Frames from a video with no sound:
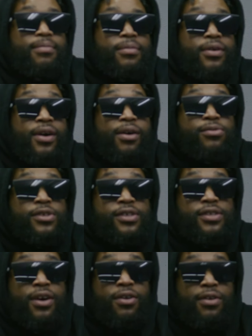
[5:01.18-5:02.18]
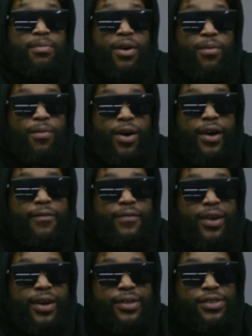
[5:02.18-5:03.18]
bro, I was just talking to my wife
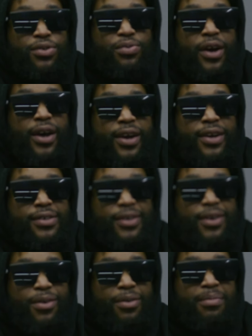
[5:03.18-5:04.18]
like 2 days ago